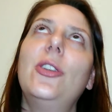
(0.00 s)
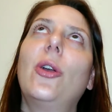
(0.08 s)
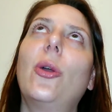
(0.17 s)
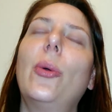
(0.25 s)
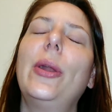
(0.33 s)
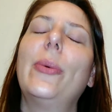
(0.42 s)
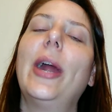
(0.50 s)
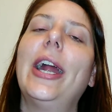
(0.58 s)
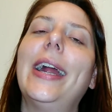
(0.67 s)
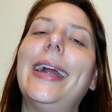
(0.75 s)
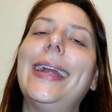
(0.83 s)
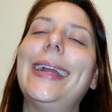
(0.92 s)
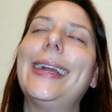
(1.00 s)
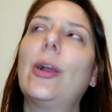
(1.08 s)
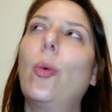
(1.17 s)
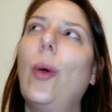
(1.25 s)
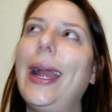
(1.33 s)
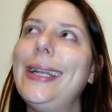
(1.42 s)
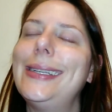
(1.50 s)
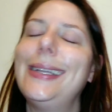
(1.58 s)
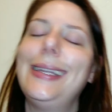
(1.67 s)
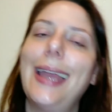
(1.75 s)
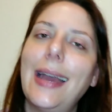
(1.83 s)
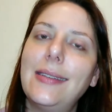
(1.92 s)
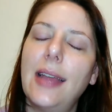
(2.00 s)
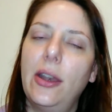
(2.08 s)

Don't go anywhere quite yet.